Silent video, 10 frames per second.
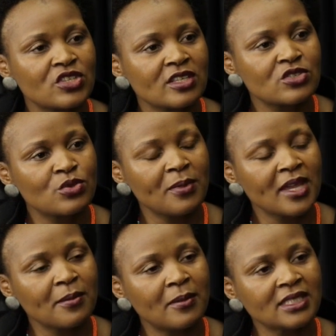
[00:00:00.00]
just to
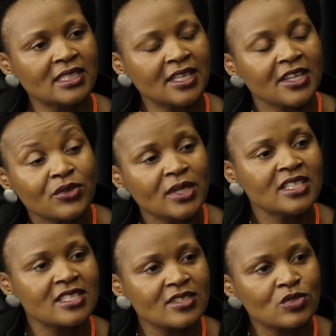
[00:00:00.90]
make money? And I
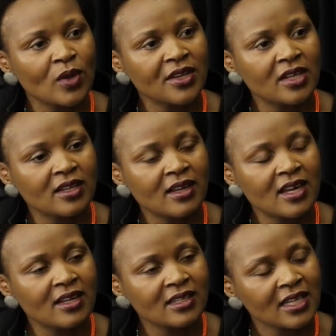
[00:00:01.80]
really just want to
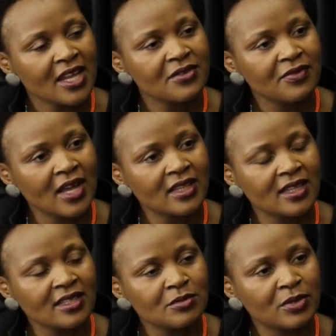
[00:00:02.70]
clarify
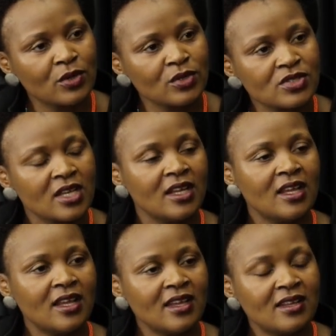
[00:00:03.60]
that, because
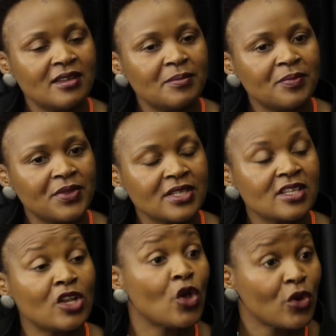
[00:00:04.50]
there's
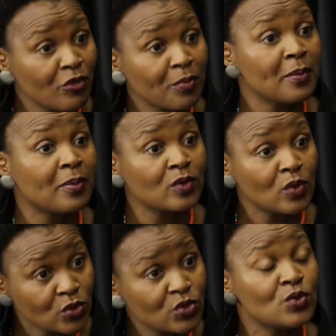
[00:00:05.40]
a lot of people
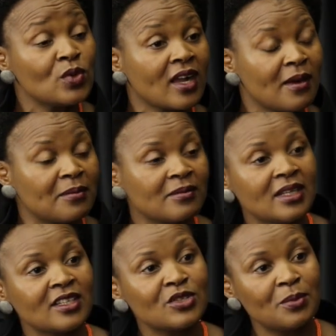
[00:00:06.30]
who do come
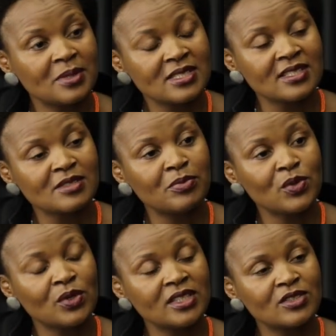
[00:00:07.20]
to business
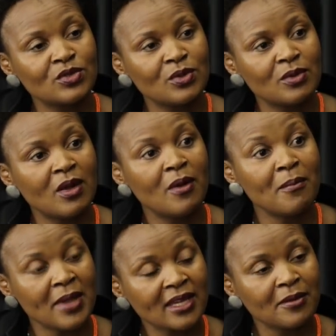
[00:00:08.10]
purely to
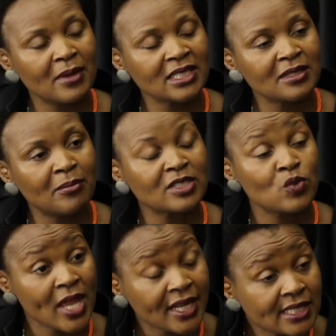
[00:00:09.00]
make money.
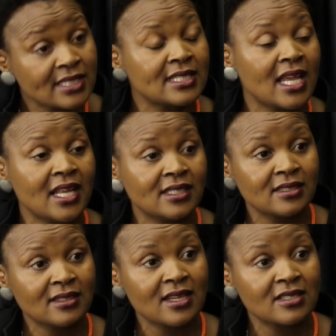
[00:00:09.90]
But we
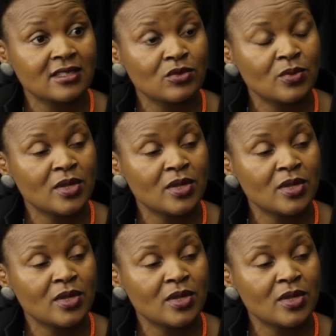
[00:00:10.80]
understand that